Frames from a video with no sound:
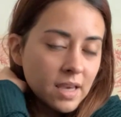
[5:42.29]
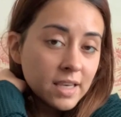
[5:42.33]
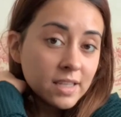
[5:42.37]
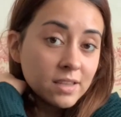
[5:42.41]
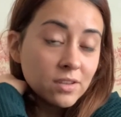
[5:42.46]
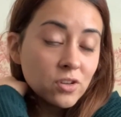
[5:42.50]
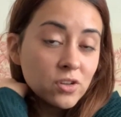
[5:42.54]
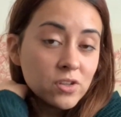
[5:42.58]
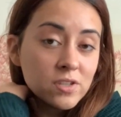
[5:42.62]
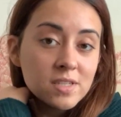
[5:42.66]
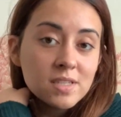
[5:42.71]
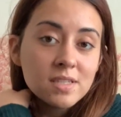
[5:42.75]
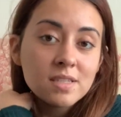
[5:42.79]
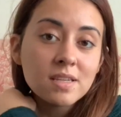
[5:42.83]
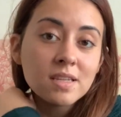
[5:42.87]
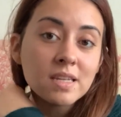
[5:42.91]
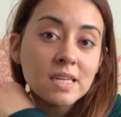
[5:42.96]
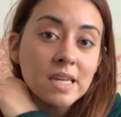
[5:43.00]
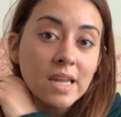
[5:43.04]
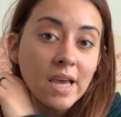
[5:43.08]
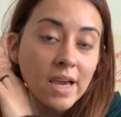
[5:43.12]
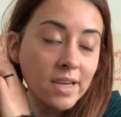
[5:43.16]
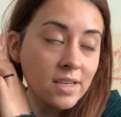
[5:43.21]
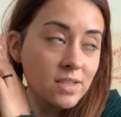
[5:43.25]
It looks
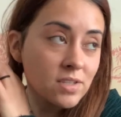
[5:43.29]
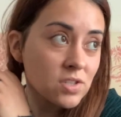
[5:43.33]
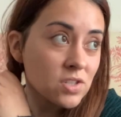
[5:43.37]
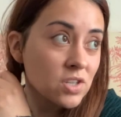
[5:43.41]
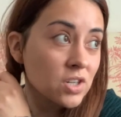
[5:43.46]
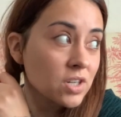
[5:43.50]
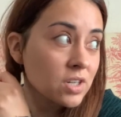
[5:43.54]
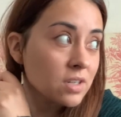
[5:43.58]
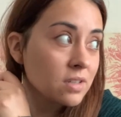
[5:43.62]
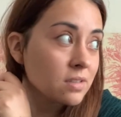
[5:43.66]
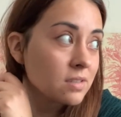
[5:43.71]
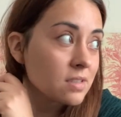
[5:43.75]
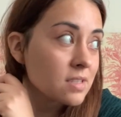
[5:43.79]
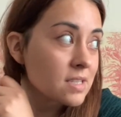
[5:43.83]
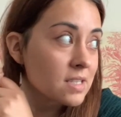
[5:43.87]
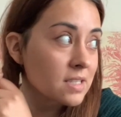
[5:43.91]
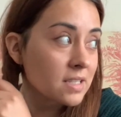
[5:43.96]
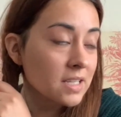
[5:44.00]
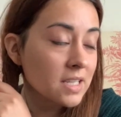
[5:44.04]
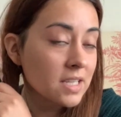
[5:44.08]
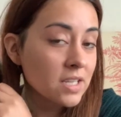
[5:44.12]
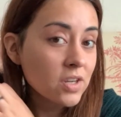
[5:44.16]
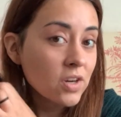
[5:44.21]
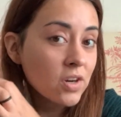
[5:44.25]
nicer,
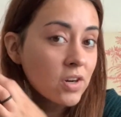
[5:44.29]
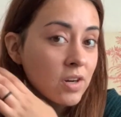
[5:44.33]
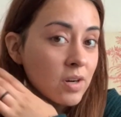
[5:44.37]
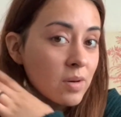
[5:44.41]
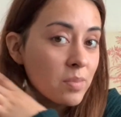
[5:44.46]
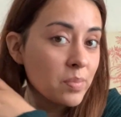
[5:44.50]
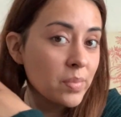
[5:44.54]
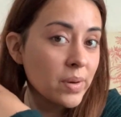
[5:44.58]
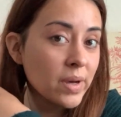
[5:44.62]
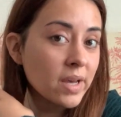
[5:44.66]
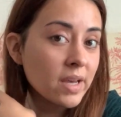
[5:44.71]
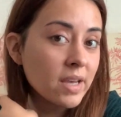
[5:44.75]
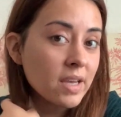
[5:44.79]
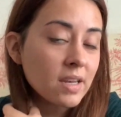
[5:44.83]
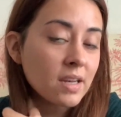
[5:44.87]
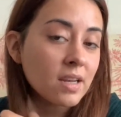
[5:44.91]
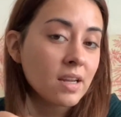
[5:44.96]
sleeker, but